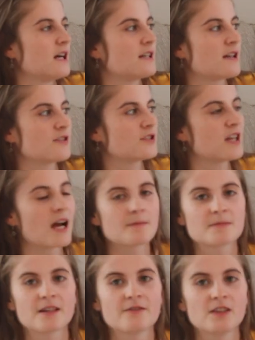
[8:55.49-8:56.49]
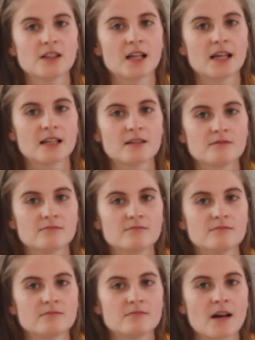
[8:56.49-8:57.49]
And other times I feel like
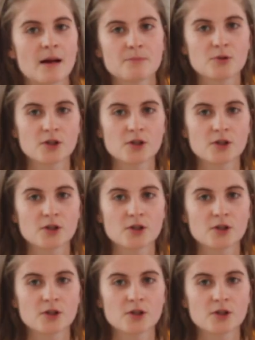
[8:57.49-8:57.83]
I'm